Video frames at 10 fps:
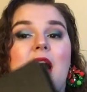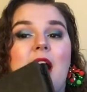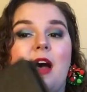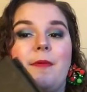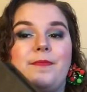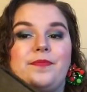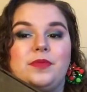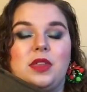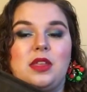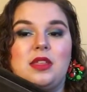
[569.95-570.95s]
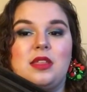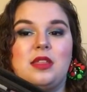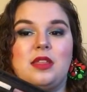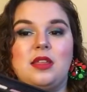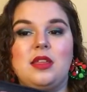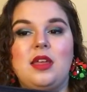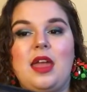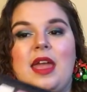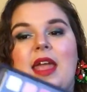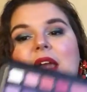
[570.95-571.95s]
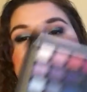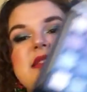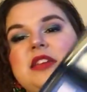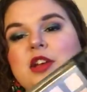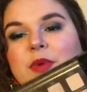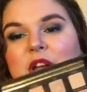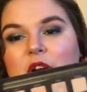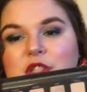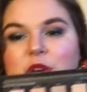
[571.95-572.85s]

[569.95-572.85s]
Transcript: And here we go.